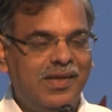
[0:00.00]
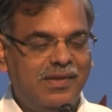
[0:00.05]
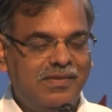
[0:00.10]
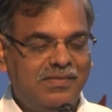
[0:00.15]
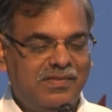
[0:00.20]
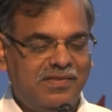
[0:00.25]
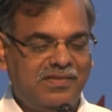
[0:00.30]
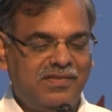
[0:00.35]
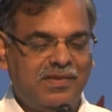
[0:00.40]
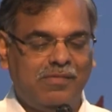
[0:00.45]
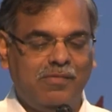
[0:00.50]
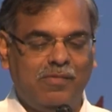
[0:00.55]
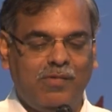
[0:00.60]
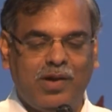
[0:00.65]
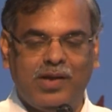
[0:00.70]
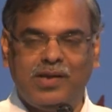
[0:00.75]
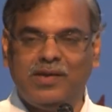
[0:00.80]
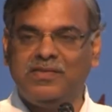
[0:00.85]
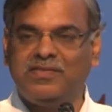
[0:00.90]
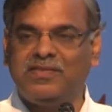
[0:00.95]
System
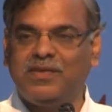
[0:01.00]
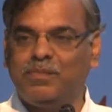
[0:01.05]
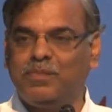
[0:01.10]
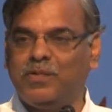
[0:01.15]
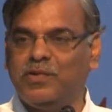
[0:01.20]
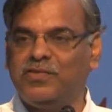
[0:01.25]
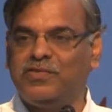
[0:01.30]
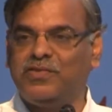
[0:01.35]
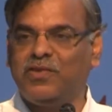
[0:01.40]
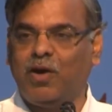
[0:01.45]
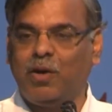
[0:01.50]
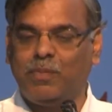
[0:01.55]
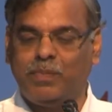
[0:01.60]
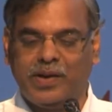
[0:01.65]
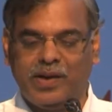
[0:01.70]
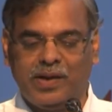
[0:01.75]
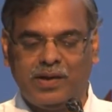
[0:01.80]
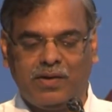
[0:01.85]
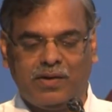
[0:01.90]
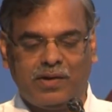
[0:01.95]
one is supposed to
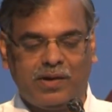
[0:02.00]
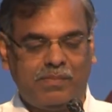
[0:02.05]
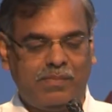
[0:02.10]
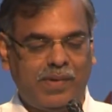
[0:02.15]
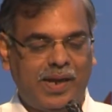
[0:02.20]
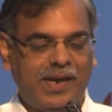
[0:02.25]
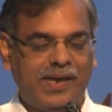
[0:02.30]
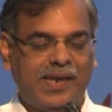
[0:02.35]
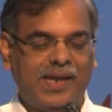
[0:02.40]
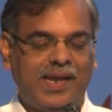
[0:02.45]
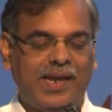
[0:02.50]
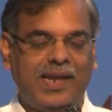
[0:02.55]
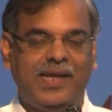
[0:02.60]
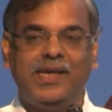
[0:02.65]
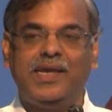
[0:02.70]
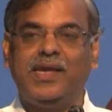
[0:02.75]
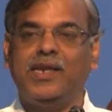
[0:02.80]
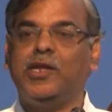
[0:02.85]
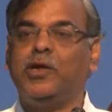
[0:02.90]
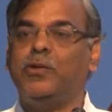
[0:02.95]
operate
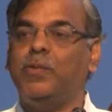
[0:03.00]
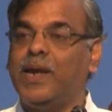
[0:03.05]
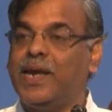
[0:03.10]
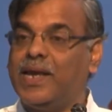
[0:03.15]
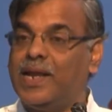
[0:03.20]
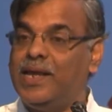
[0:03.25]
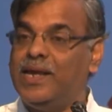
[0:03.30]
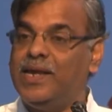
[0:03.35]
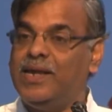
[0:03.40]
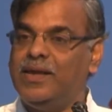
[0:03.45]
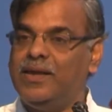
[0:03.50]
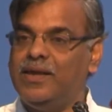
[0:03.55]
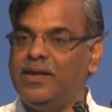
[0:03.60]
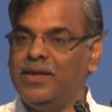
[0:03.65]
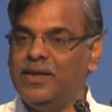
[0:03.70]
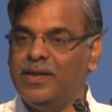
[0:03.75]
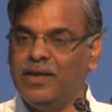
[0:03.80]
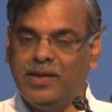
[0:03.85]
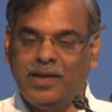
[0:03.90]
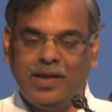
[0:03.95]
automatically and quickly,
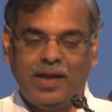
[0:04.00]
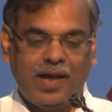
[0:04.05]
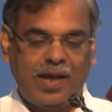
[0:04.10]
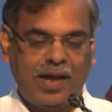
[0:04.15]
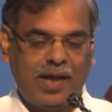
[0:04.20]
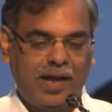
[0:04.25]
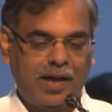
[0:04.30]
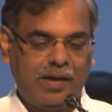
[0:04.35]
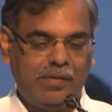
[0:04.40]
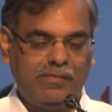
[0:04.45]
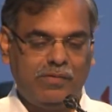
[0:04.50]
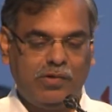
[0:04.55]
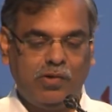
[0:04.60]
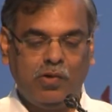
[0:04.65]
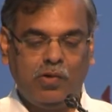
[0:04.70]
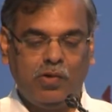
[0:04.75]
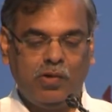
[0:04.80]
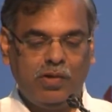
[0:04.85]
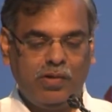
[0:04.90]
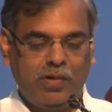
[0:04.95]

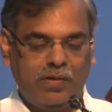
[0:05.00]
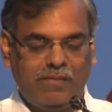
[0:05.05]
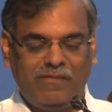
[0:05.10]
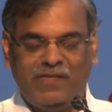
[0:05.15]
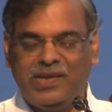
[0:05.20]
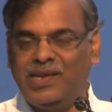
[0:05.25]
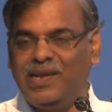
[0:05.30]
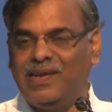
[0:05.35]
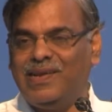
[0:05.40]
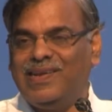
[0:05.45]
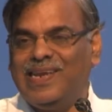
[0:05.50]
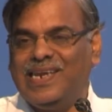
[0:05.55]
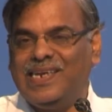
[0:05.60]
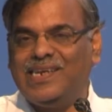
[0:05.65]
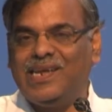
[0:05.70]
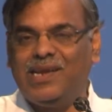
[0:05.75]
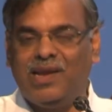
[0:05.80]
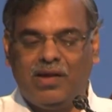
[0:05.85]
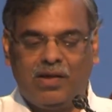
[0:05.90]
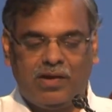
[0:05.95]
with
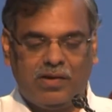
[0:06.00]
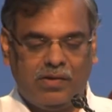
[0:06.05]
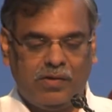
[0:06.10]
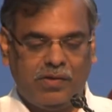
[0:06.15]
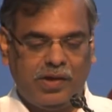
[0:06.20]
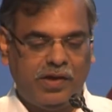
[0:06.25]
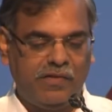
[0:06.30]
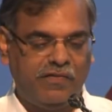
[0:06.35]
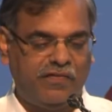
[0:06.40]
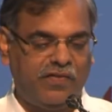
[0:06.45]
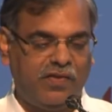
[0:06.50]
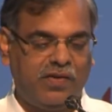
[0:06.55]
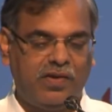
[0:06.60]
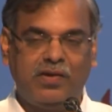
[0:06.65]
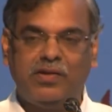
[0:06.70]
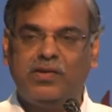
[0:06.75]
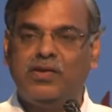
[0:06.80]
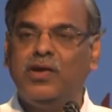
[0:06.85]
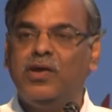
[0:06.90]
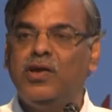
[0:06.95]
little or no
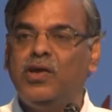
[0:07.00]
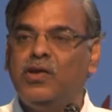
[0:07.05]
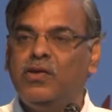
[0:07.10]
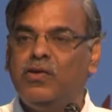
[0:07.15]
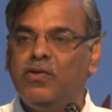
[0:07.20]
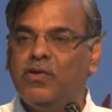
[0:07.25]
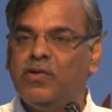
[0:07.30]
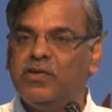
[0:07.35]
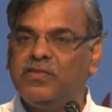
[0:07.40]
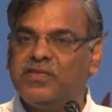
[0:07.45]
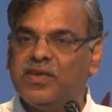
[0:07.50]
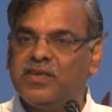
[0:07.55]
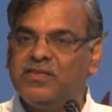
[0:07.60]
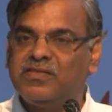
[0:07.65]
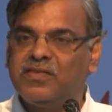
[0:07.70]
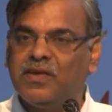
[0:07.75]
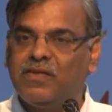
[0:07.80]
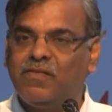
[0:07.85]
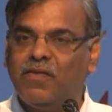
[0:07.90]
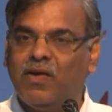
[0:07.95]
effort, no
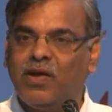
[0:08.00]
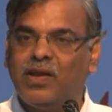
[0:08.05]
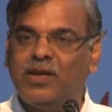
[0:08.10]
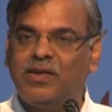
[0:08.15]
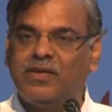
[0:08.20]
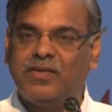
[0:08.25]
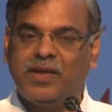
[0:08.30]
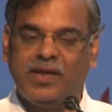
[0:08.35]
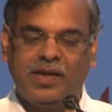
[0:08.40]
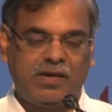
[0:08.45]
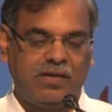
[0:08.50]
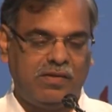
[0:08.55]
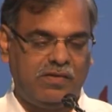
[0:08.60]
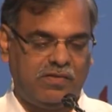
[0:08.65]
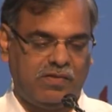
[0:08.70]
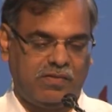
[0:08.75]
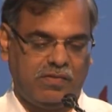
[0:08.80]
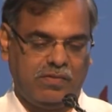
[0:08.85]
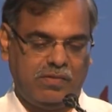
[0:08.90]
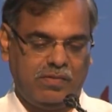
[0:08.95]
sense of voluntary
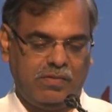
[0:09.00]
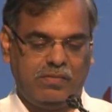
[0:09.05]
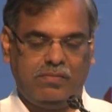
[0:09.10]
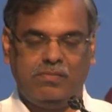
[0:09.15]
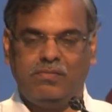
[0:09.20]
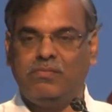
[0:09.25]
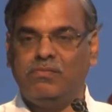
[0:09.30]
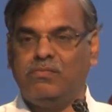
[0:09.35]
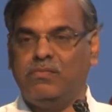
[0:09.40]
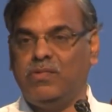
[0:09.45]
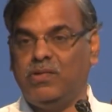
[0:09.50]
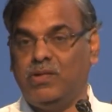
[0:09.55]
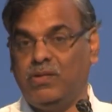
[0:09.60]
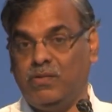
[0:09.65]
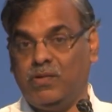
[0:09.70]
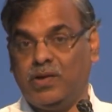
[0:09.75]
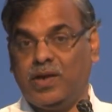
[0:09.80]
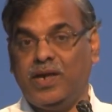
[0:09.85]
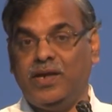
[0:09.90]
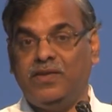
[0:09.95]
control.
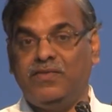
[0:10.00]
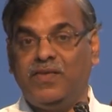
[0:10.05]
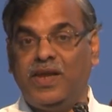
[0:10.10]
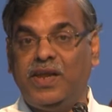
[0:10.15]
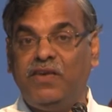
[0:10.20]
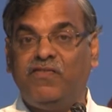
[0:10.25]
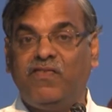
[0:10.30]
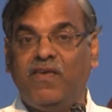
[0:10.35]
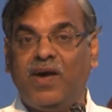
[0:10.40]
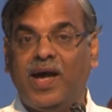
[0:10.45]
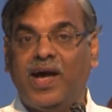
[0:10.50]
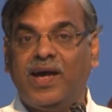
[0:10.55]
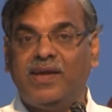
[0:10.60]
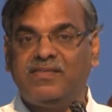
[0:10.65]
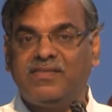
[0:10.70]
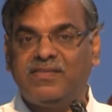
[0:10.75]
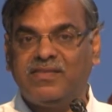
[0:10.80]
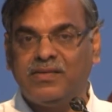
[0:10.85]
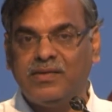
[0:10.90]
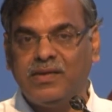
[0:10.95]
Okay, it's very
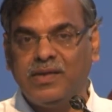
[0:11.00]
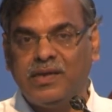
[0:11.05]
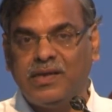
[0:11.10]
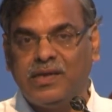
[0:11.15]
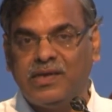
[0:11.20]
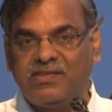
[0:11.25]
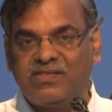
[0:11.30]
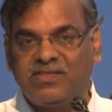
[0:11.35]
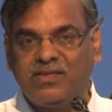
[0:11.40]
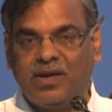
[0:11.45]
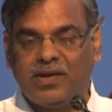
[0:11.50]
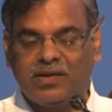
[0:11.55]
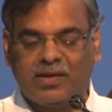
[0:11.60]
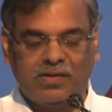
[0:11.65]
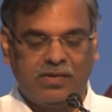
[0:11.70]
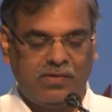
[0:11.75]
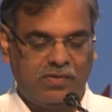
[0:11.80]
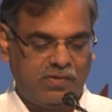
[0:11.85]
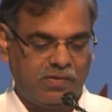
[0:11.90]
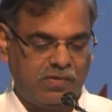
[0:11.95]
fast, it's not
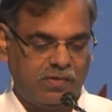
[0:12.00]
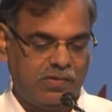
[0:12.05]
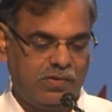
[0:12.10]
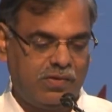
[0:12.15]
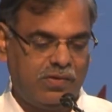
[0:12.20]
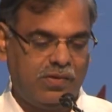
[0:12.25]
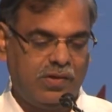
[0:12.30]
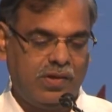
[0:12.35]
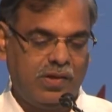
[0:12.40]
controlled.